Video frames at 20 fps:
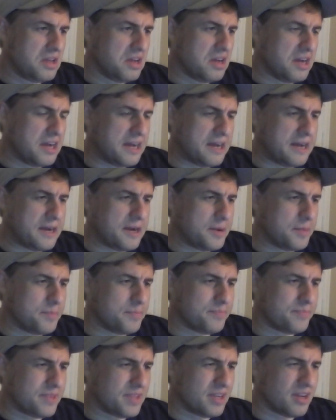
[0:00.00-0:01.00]

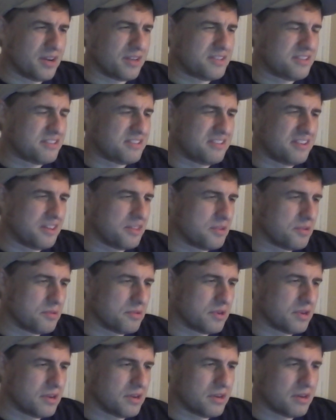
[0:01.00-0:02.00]
It's just another
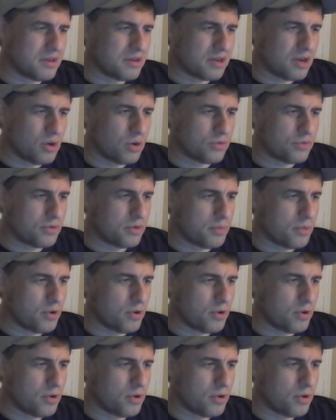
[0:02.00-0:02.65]
going through the